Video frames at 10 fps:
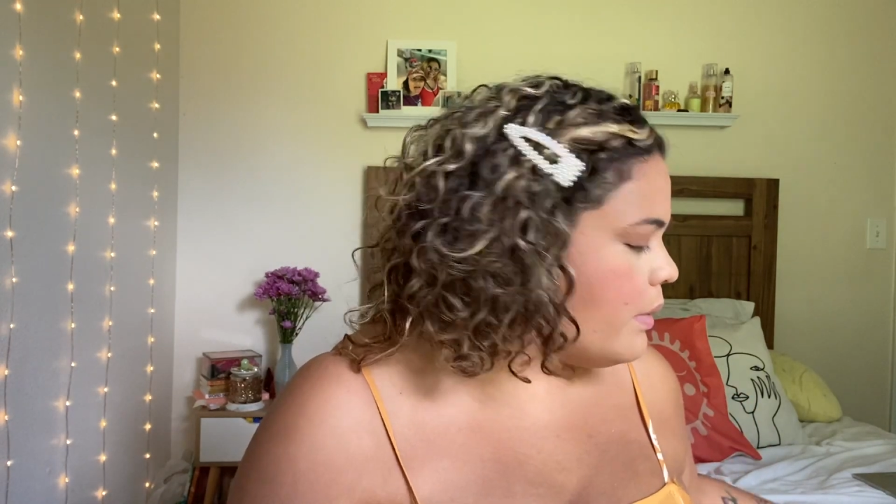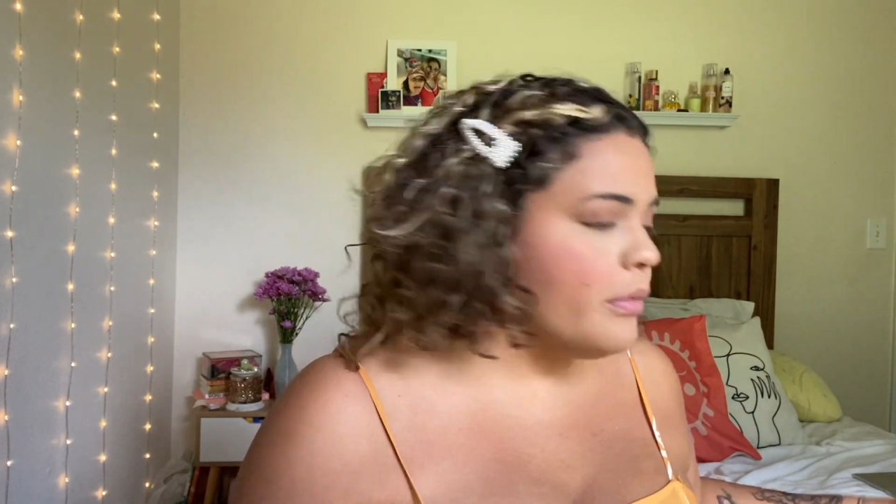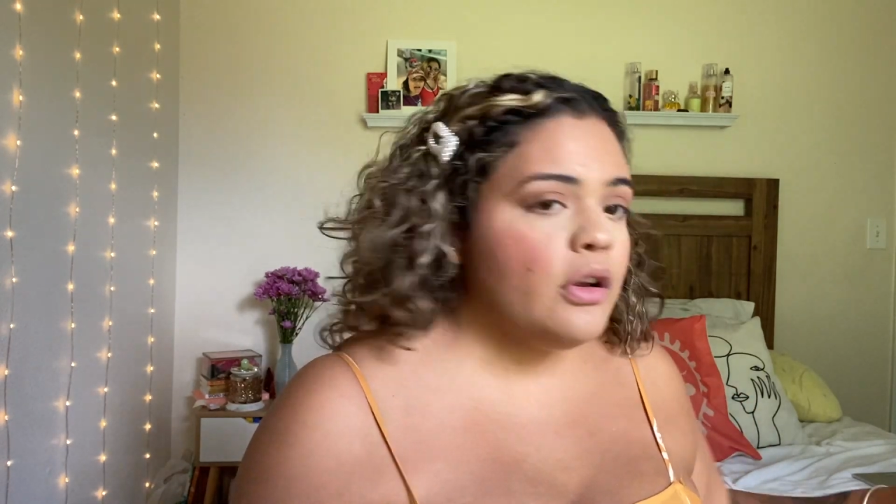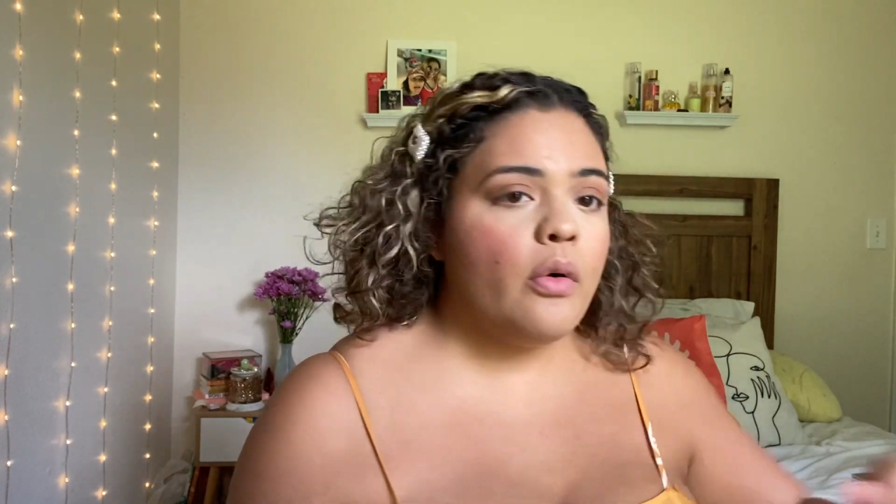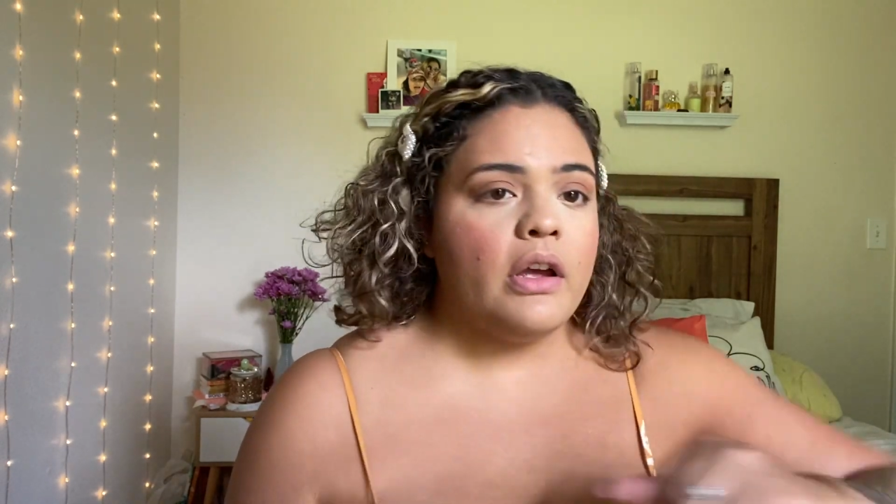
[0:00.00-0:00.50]
I'm
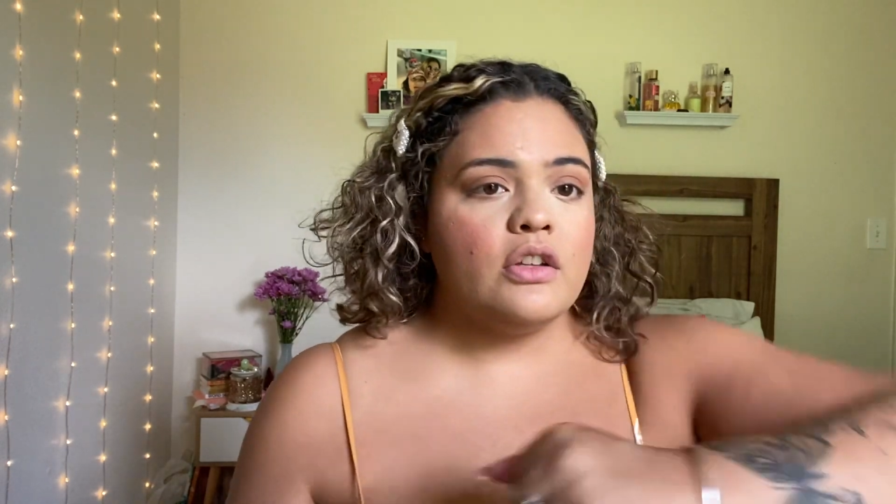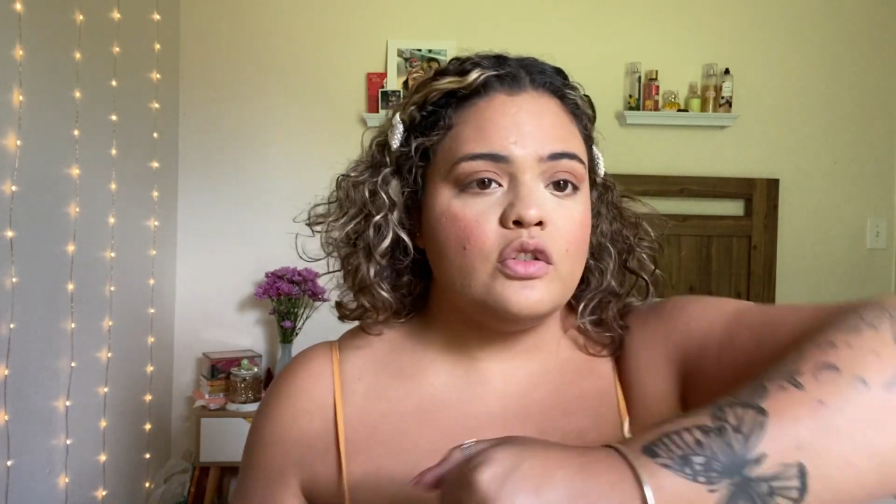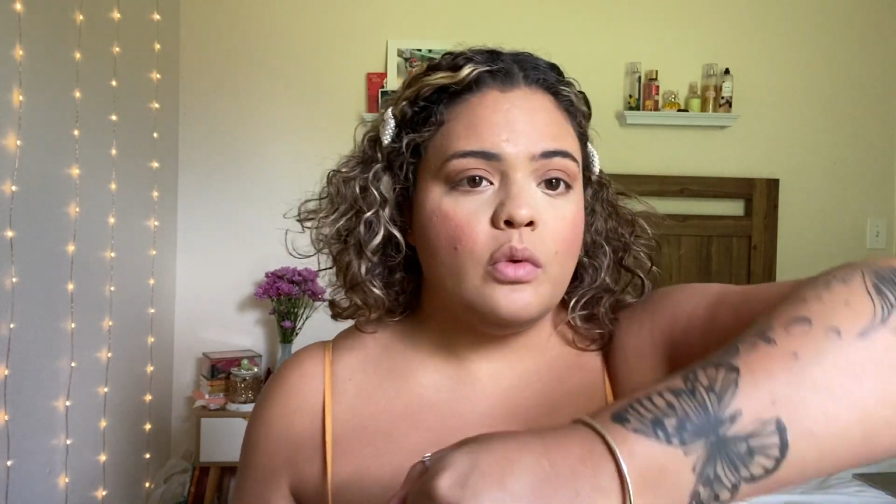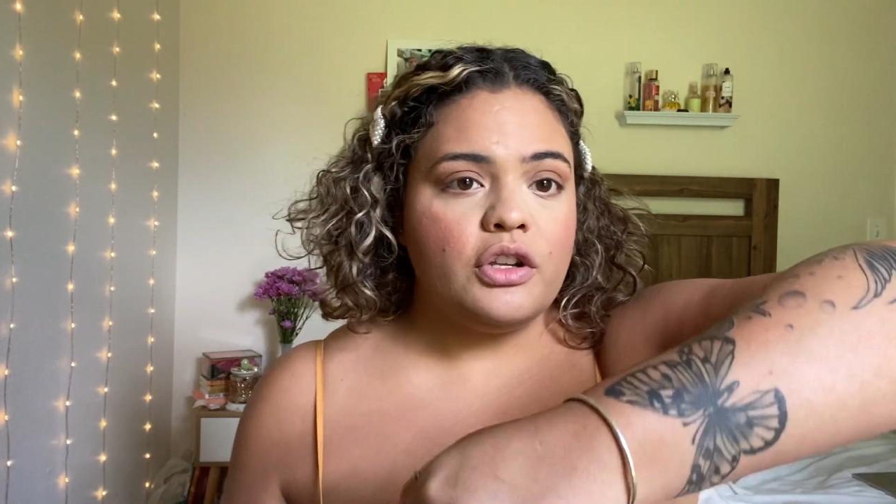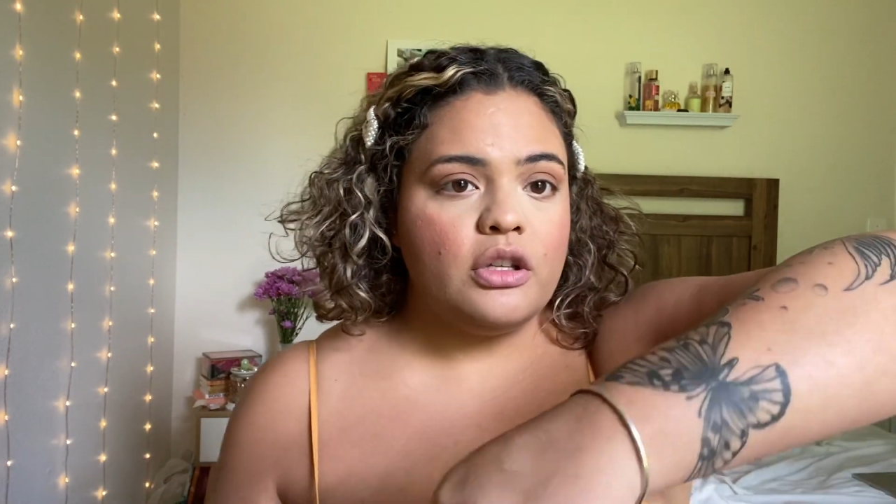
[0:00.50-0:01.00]
gonna go ahead and
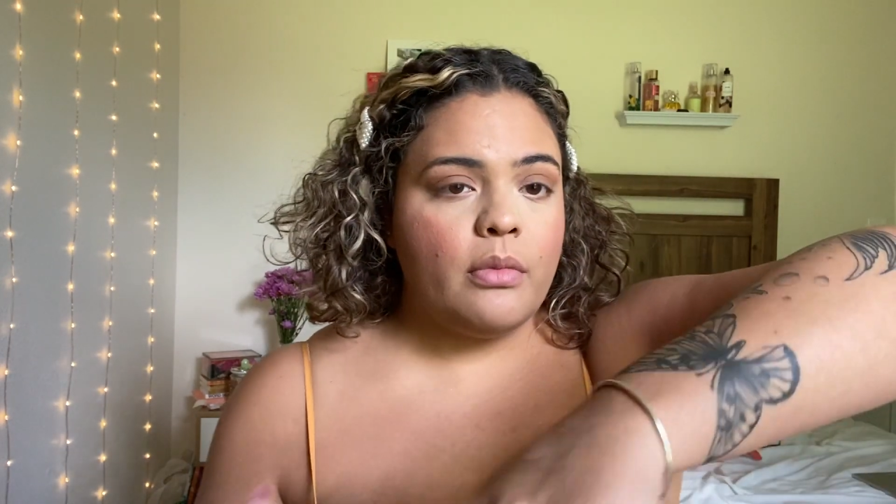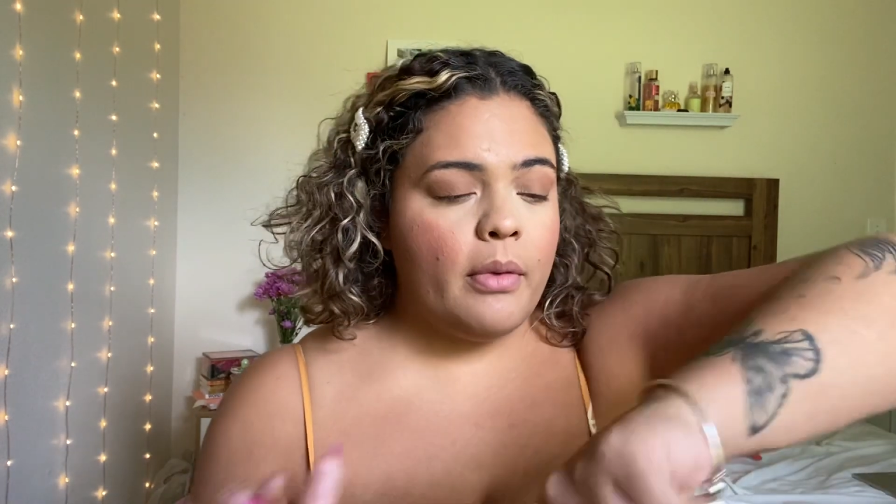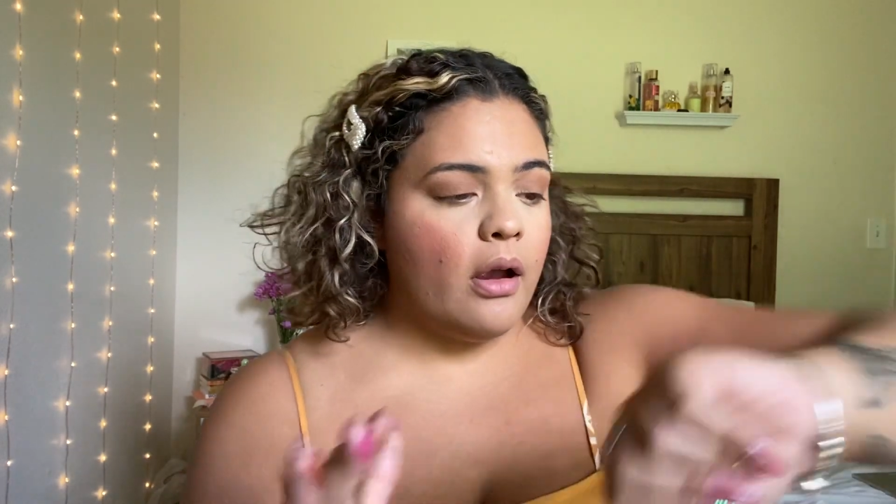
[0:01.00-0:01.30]
swatch them on my